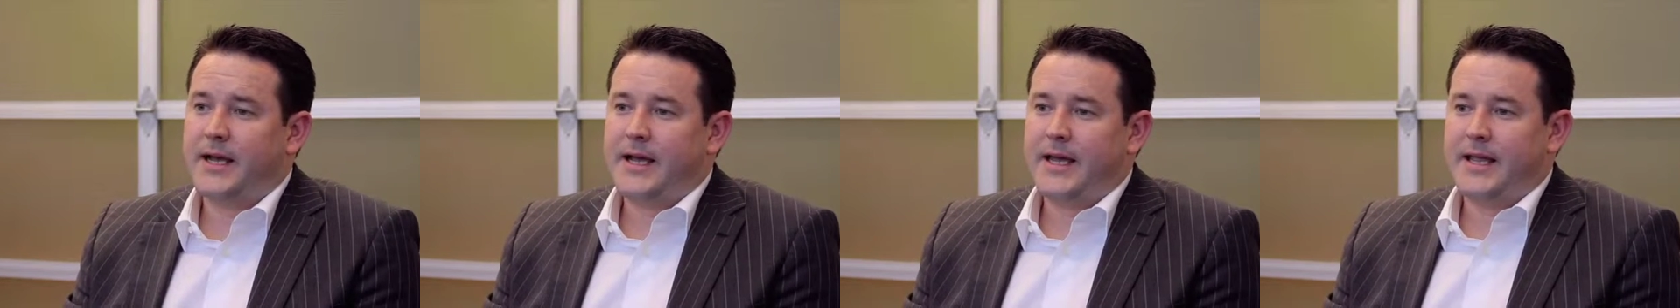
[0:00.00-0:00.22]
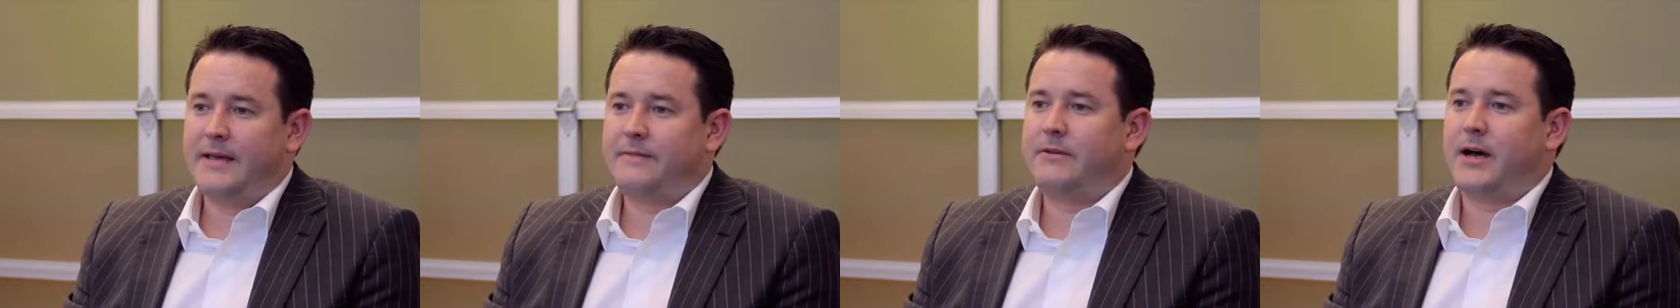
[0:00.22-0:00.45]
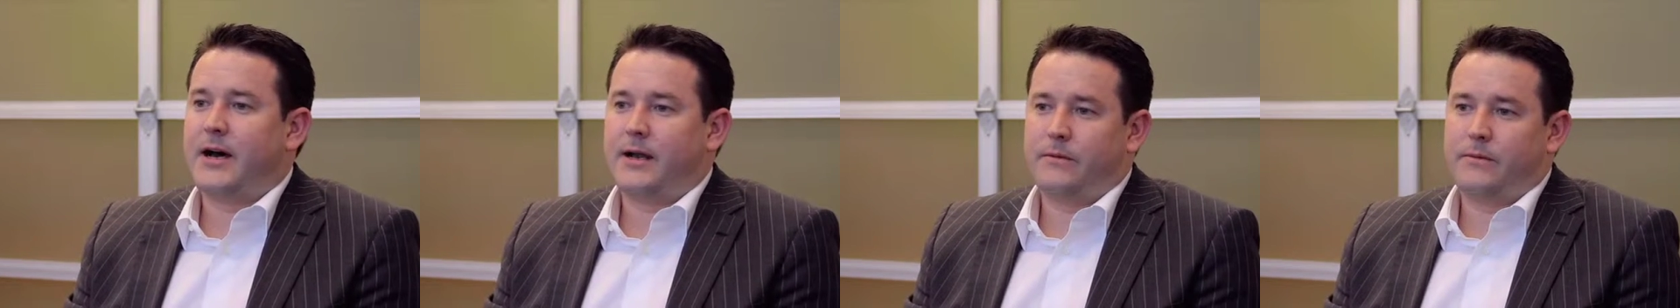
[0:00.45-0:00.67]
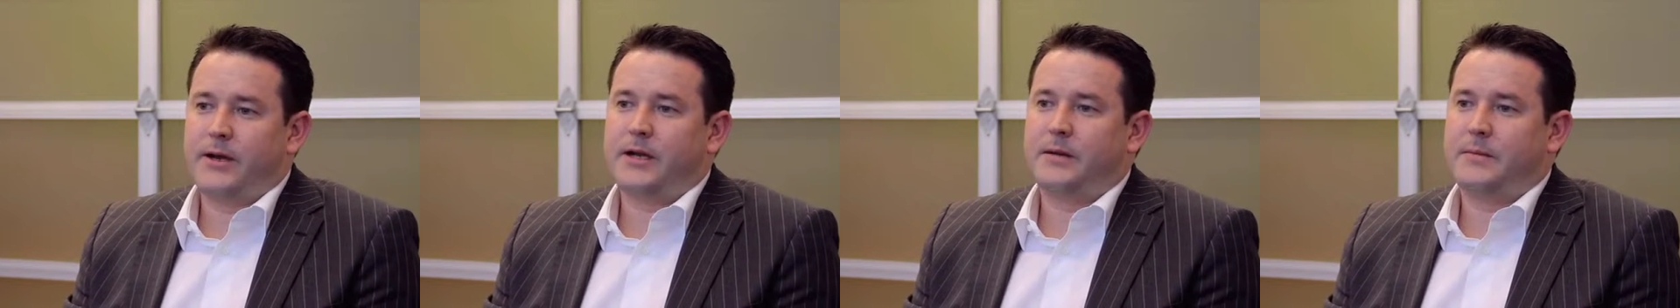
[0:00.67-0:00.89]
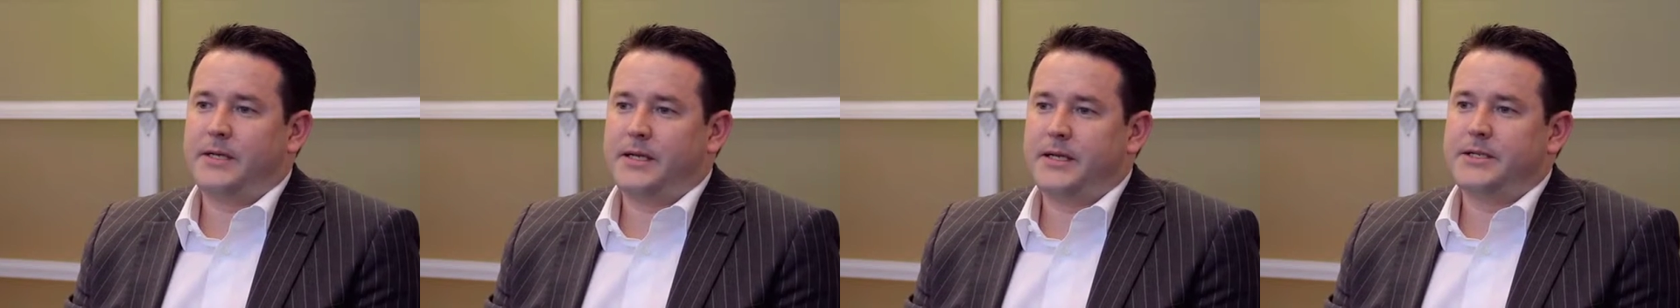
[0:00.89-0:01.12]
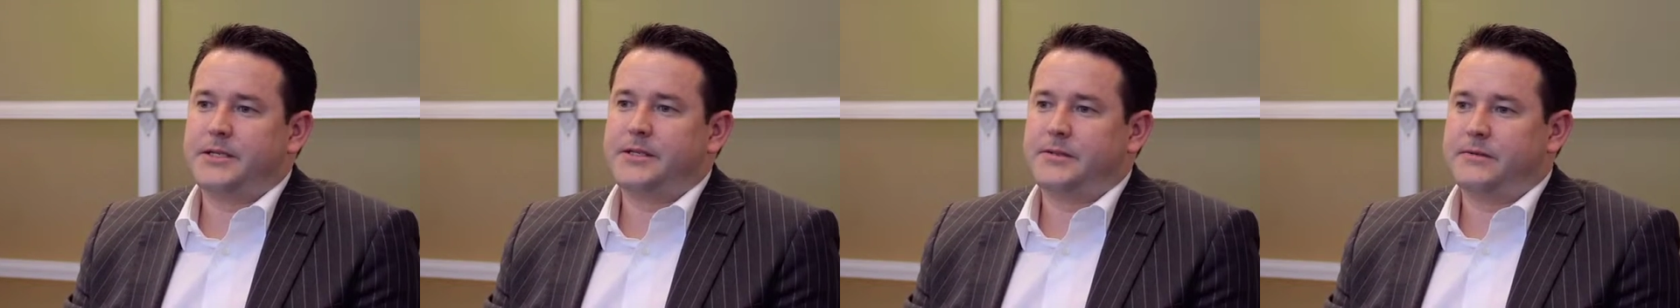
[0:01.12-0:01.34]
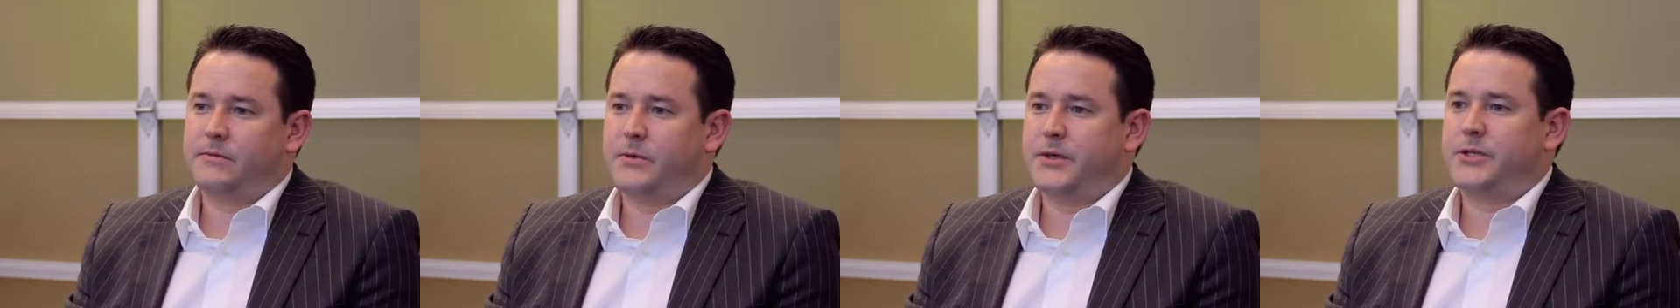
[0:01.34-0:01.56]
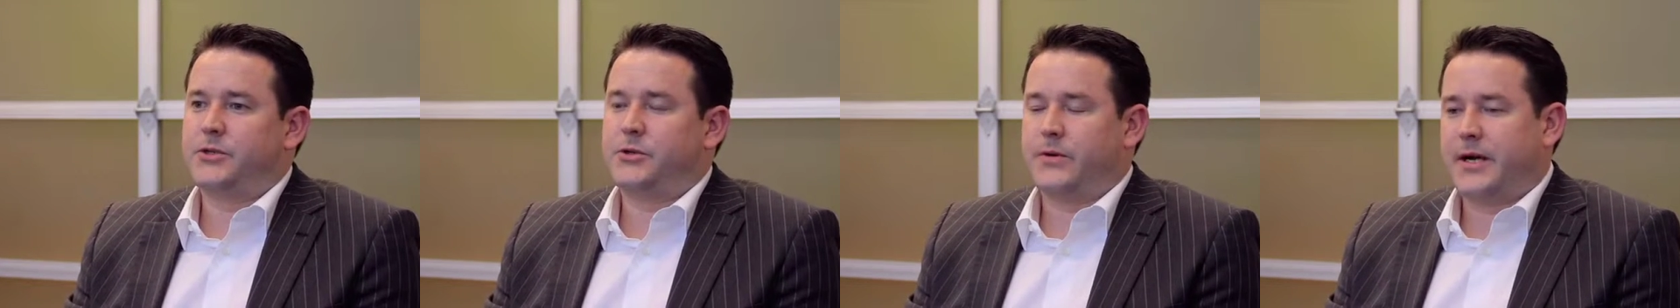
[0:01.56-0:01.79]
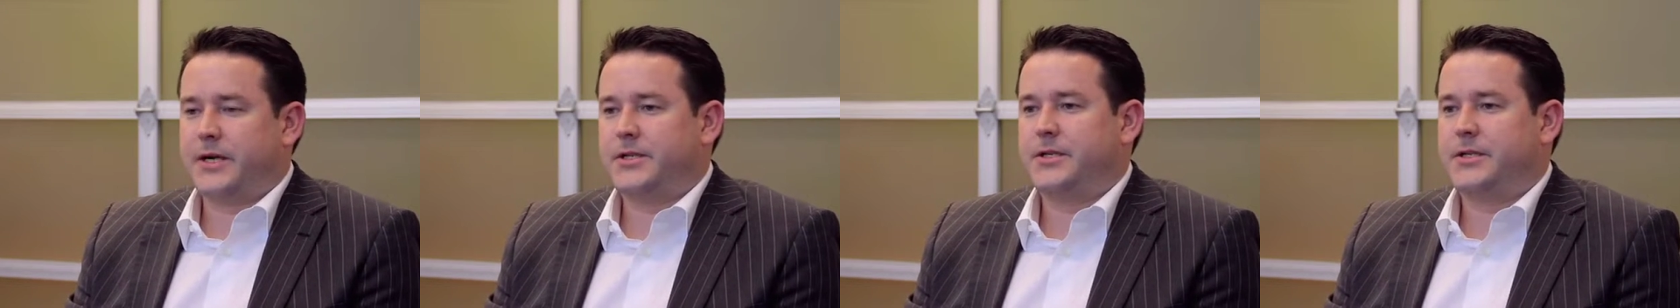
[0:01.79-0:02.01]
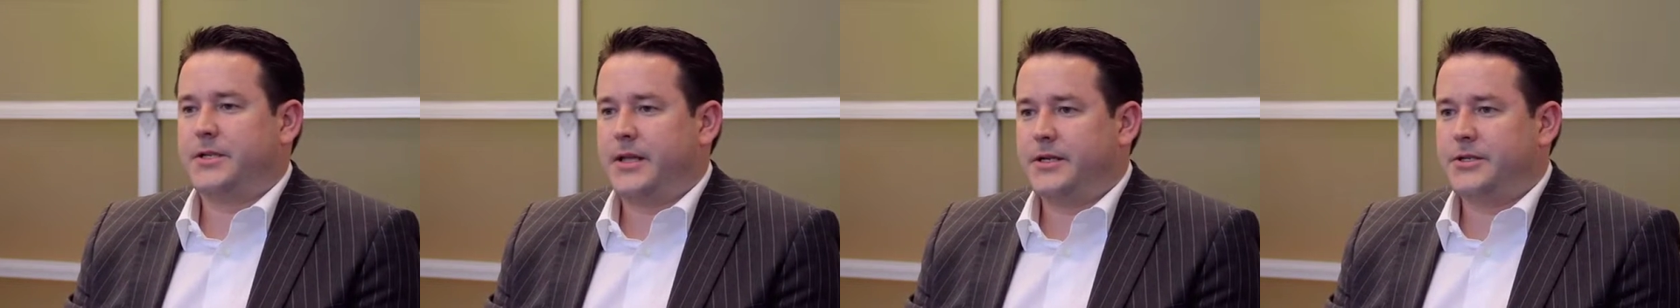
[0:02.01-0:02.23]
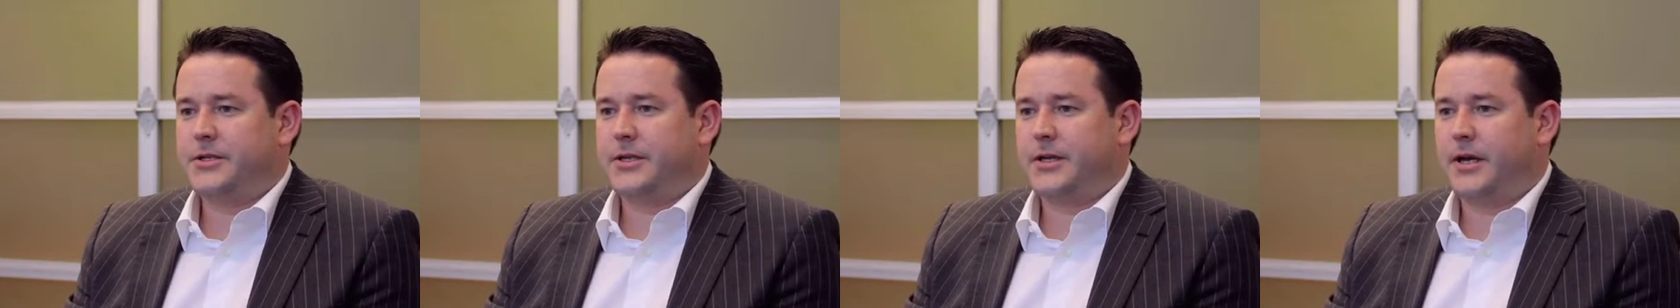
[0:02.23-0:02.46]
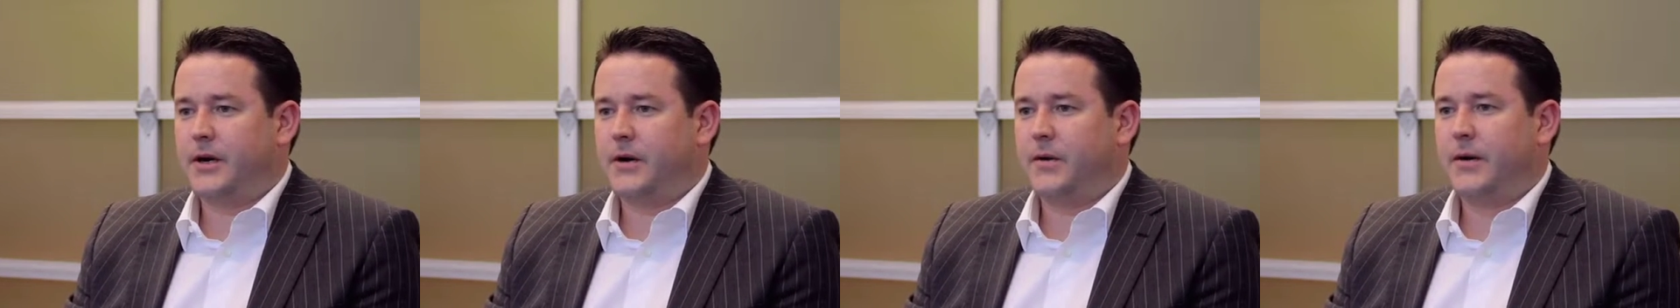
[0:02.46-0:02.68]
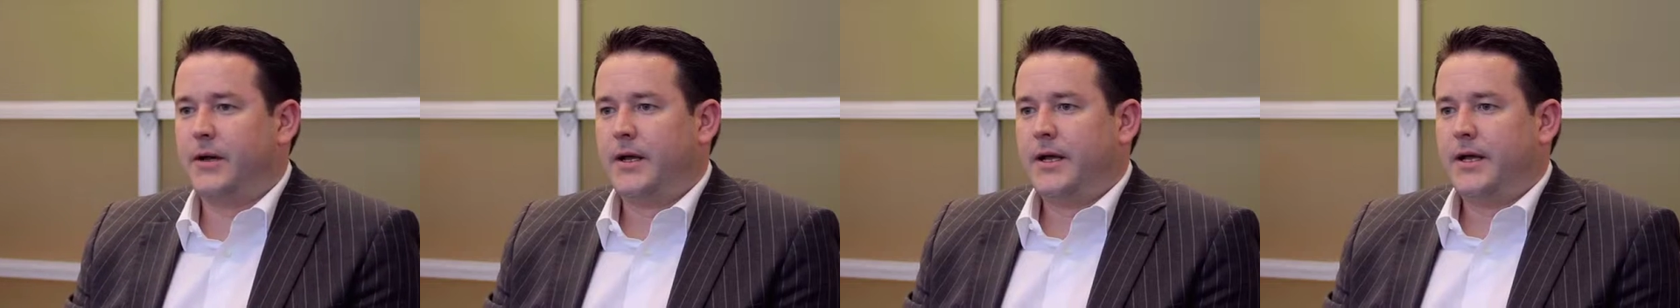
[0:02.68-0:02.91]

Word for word: and they've gotten recommendations of which direction they should go.